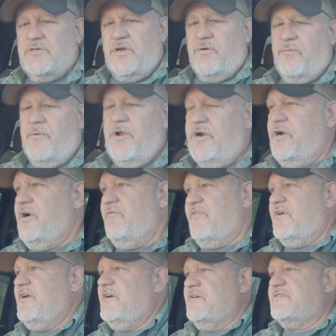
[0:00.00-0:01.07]
So we're running over
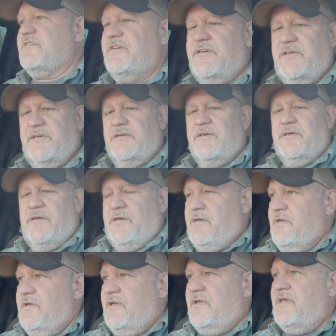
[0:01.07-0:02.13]
here
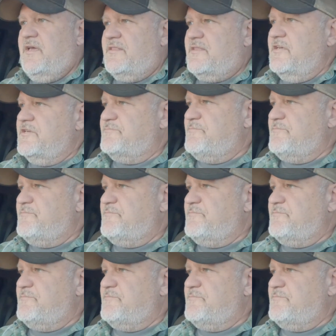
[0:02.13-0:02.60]
to get this